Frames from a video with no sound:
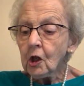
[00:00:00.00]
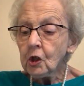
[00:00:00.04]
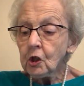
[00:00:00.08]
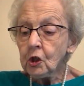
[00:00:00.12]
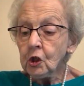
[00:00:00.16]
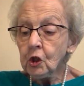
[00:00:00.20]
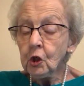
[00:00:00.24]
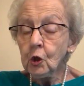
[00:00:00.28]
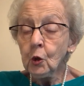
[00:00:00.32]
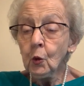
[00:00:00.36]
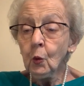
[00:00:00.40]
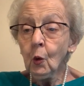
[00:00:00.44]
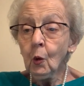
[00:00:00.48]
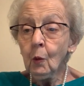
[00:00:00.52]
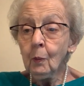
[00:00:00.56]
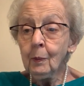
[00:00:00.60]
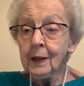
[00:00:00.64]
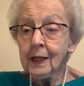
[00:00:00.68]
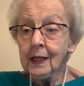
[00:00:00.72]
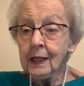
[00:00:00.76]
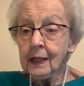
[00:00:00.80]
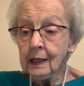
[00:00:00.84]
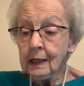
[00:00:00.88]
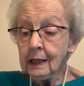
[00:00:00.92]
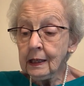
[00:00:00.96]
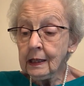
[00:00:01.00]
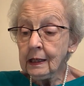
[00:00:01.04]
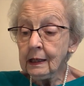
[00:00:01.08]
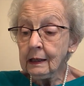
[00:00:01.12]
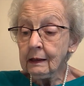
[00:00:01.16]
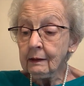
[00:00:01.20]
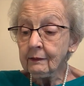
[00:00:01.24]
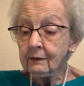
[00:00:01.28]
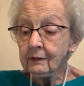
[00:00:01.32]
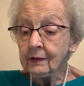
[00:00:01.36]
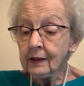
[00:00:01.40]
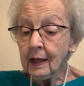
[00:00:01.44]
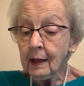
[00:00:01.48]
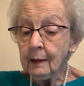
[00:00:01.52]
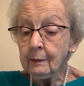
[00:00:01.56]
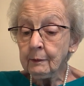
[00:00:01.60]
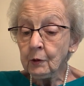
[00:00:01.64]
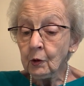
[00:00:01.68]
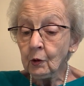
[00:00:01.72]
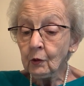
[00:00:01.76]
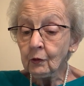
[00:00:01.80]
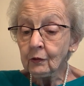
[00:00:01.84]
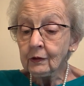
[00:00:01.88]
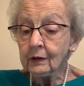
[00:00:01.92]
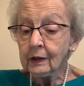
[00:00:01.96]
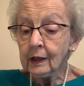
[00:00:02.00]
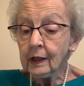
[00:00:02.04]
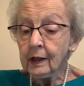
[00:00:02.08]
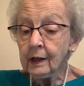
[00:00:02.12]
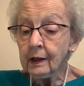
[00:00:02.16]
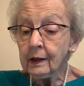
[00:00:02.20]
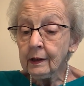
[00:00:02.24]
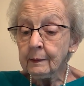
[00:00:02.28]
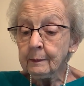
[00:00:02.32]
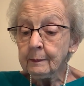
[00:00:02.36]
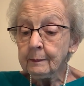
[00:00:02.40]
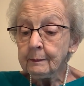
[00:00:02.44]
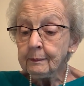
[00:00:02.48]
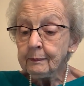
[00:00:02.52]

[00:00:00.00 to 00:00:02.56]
You will be king, Samuel said.